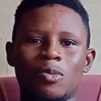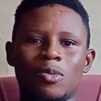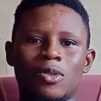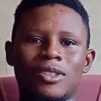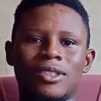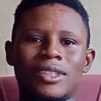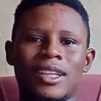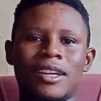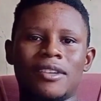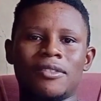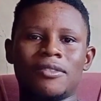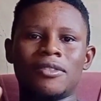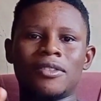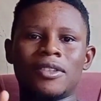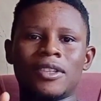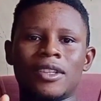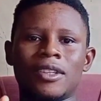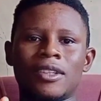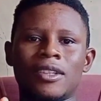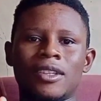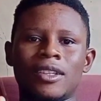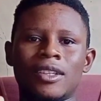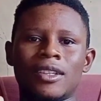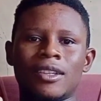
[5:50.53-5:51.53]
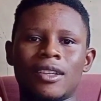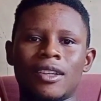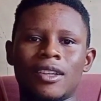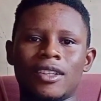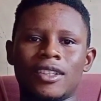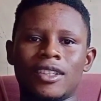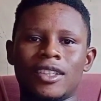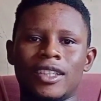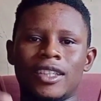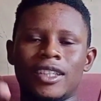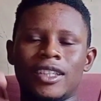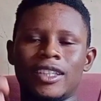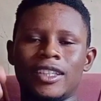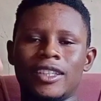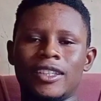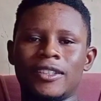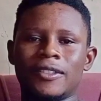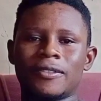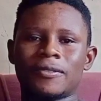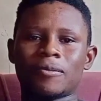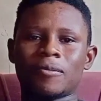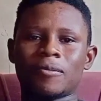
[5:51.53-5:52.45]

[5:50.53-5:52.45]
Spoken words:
must have a